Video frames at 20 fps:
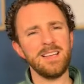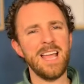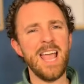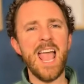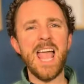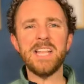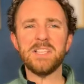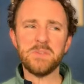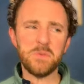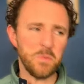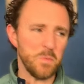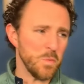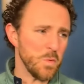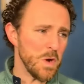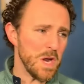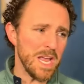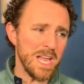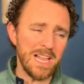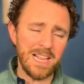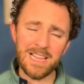it's
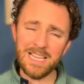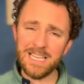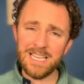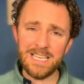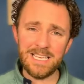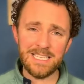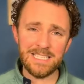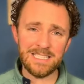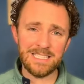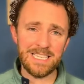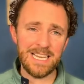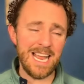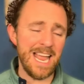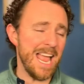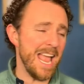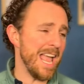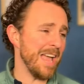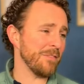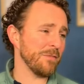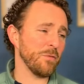really,
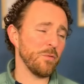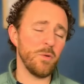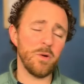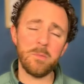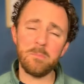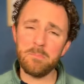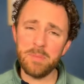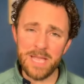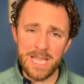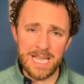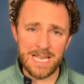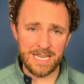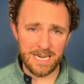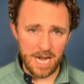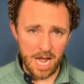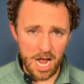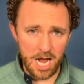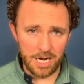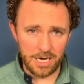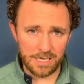if we're being
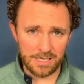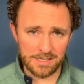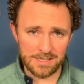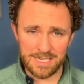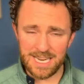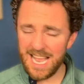honest,